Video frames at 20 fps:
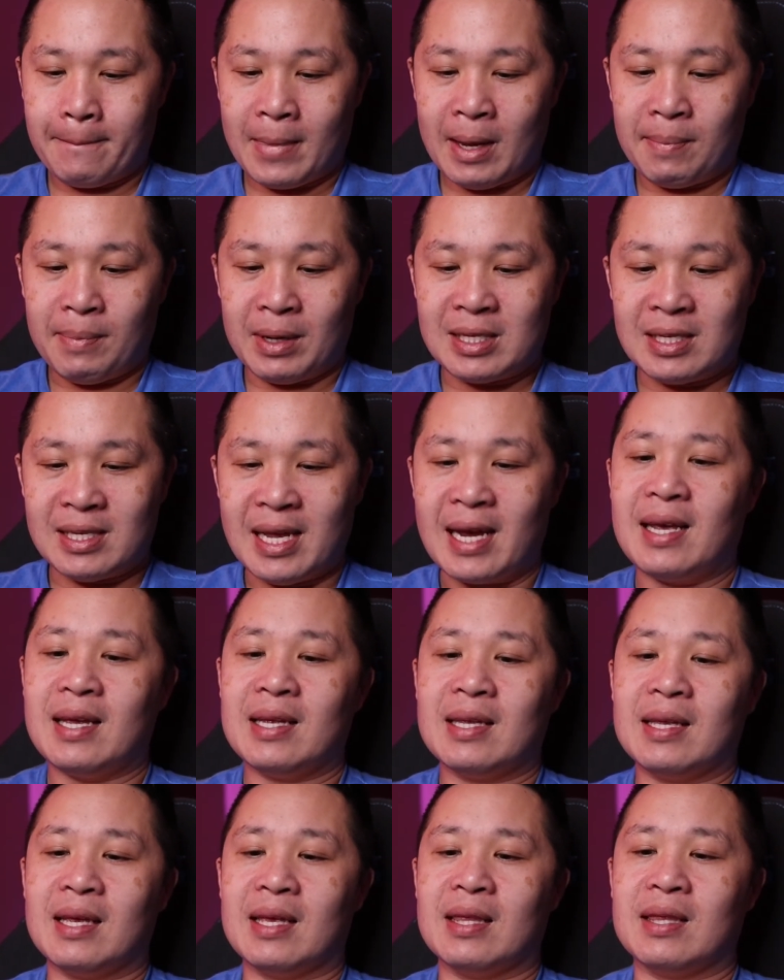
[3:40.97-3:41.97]
But
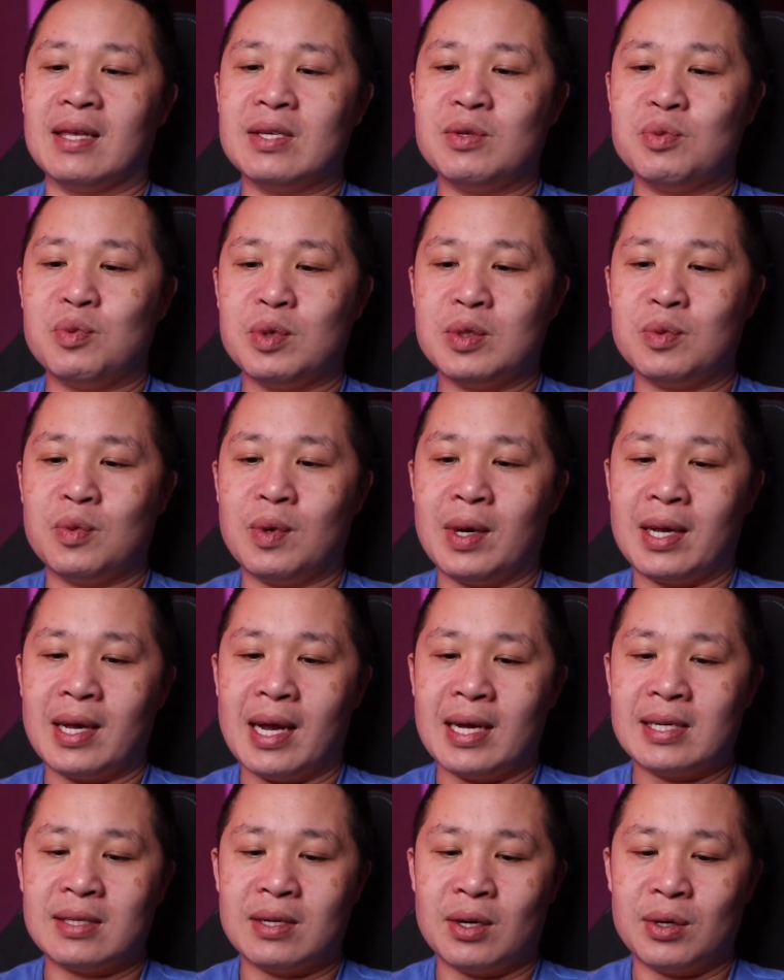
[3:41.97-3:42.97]
second, this was when
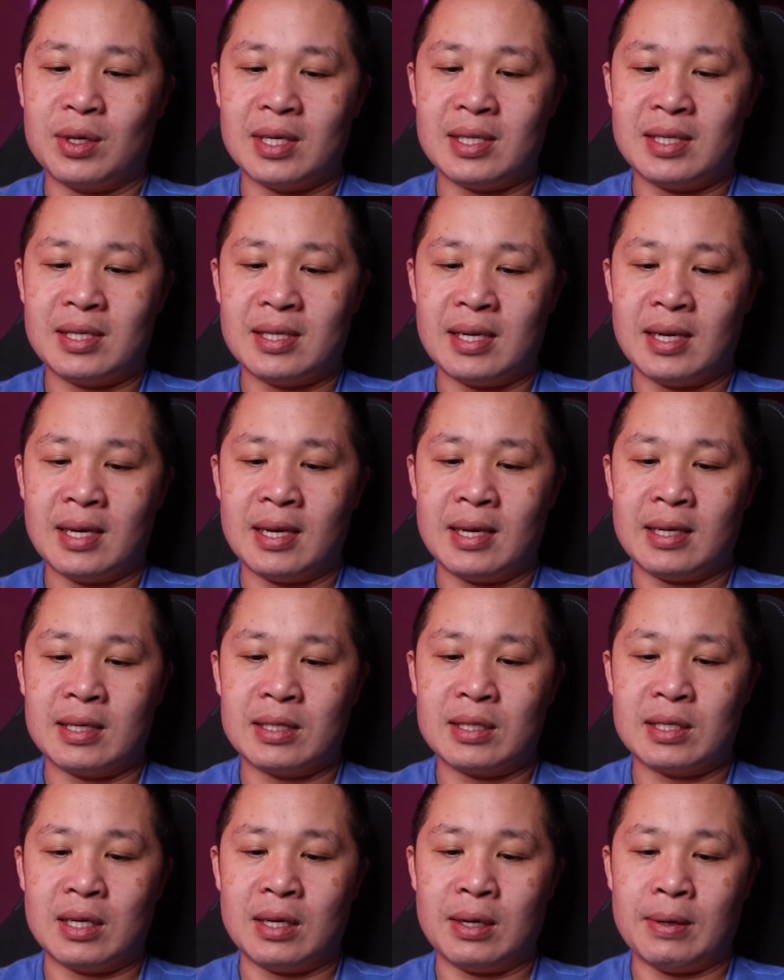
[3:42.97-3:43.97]
I started
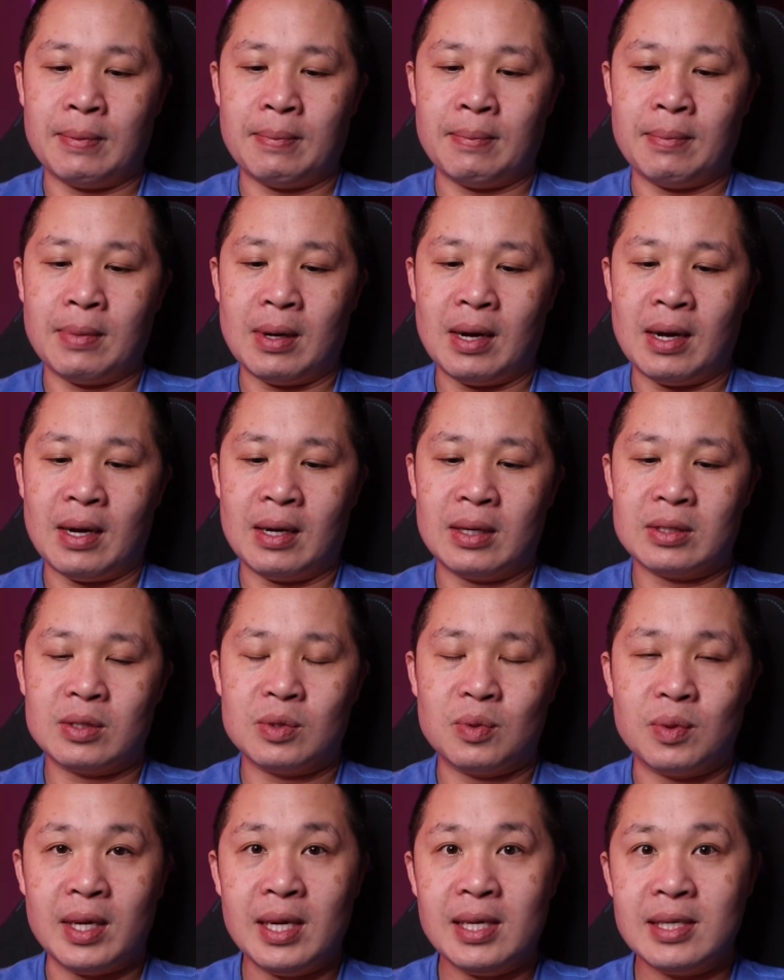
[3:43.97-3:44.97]
seeing some
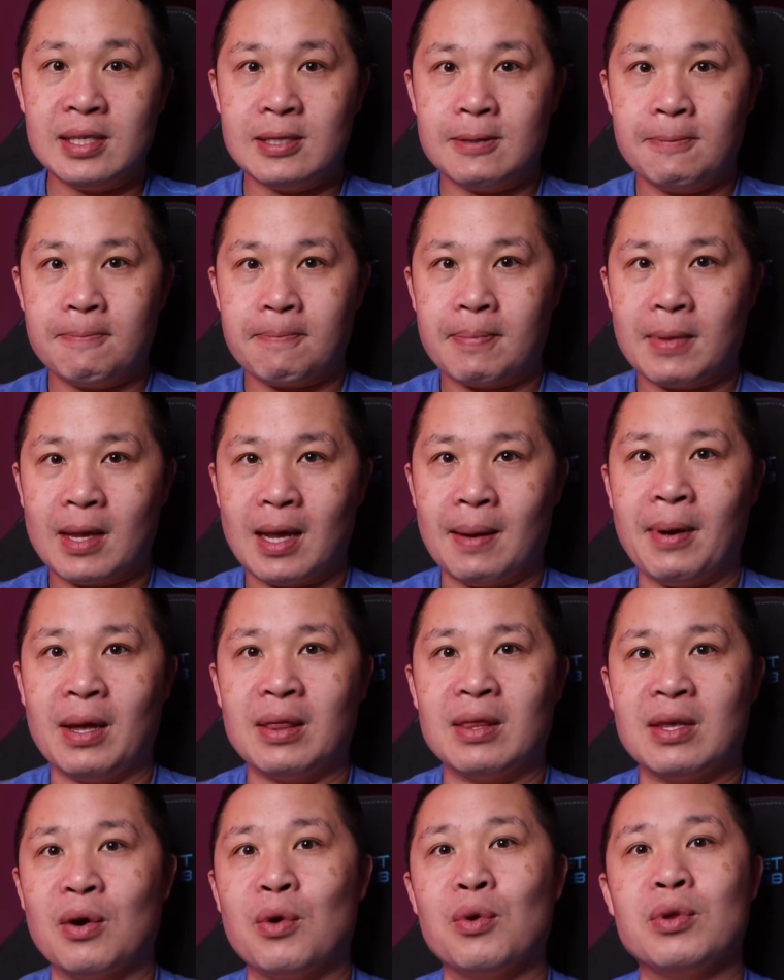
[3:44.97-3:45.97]
tweets
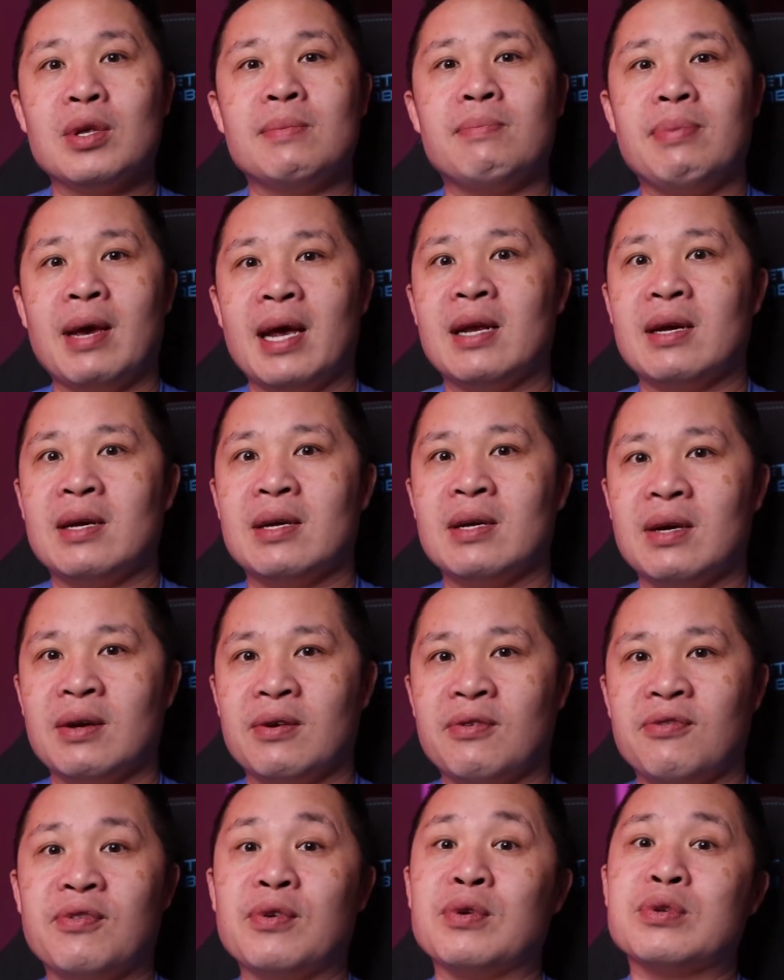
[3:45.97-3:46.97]
about the early beta
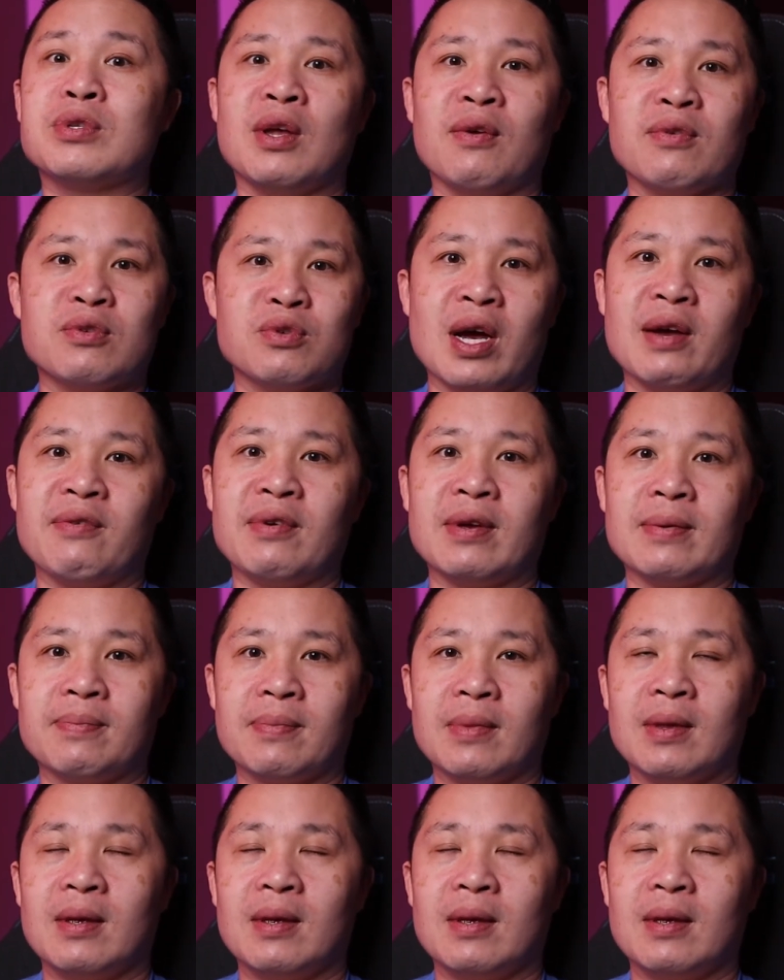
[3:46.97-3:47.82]
of full self-driving.